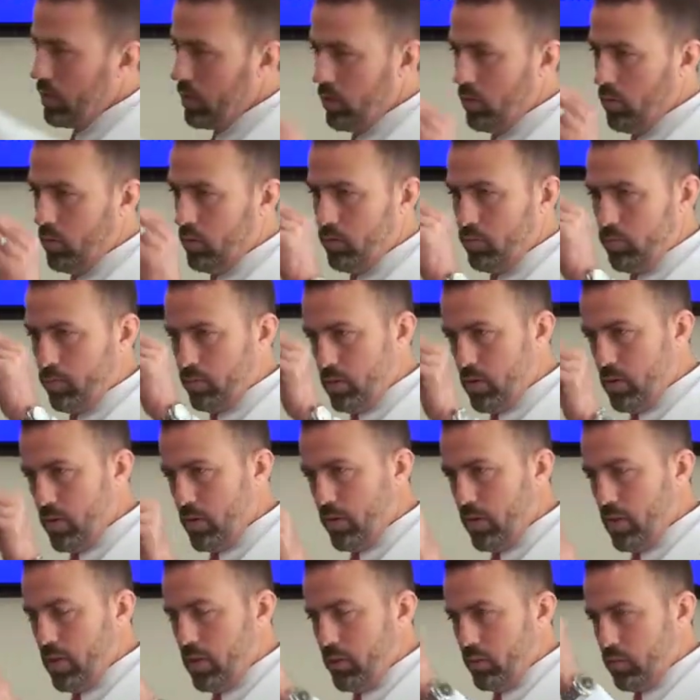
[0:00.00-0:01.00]
a little,
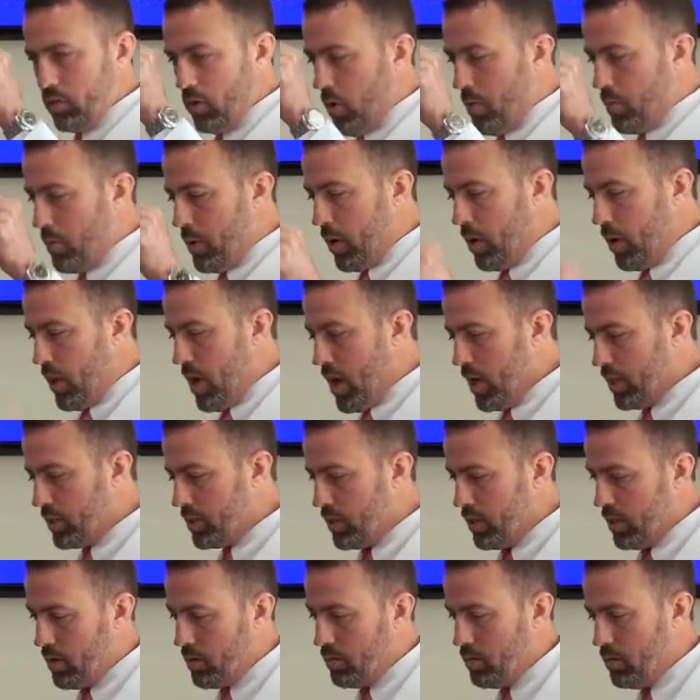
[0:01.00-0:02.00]
it's called
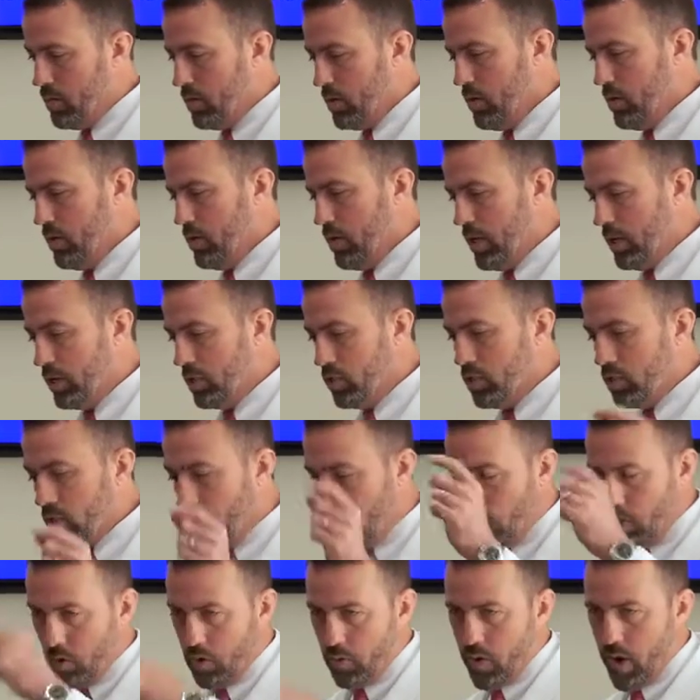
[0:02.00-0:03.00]
periosteum, and
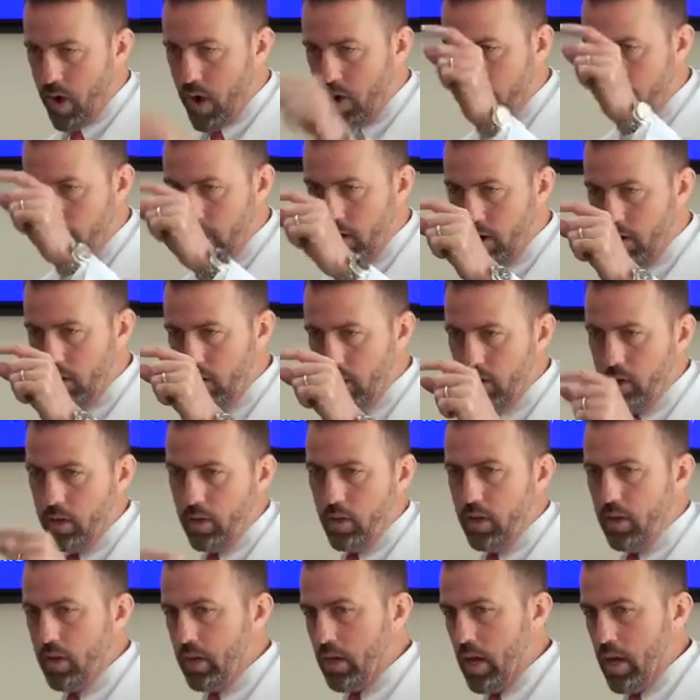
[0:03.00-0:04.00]
sew it around there
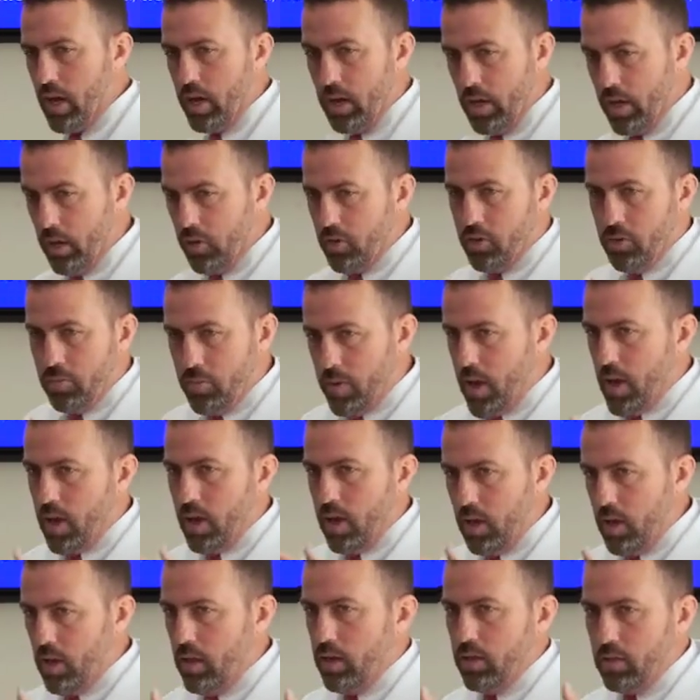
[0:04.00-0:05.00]
and kind of let your
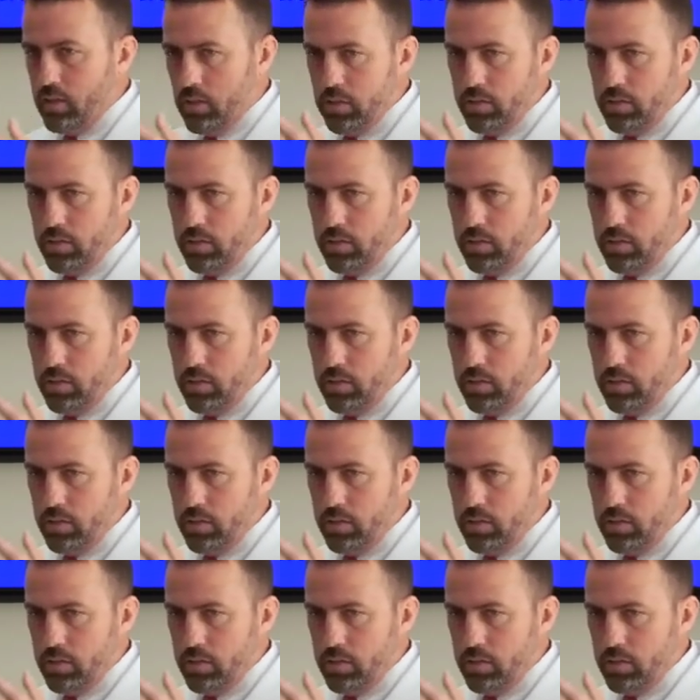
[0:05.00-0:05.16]
body